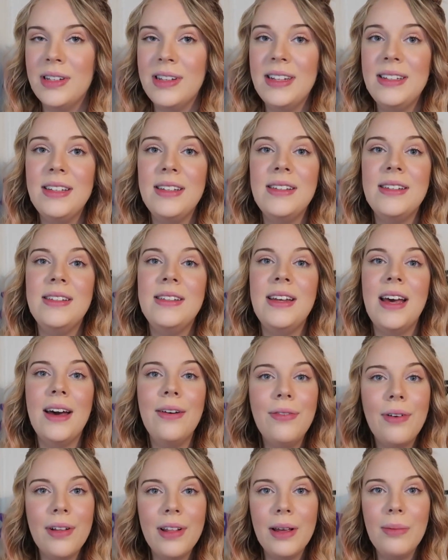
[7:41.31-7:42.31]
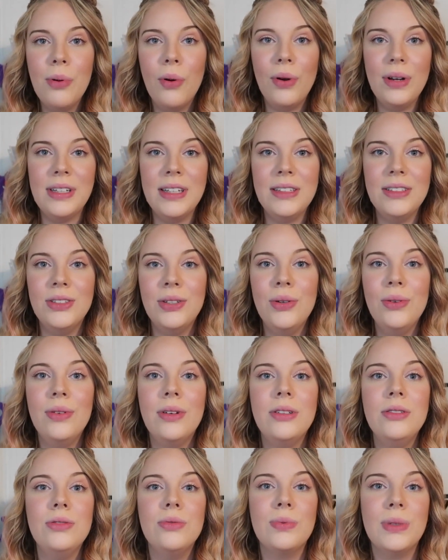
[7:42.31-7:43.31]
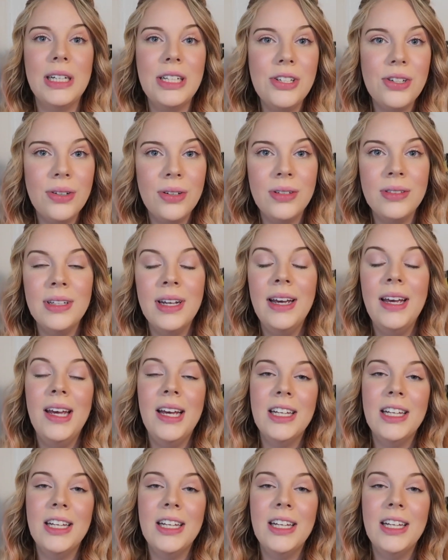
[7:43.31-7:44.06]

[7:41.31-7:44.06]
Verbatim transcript: So this is definitely pointing to those regionals,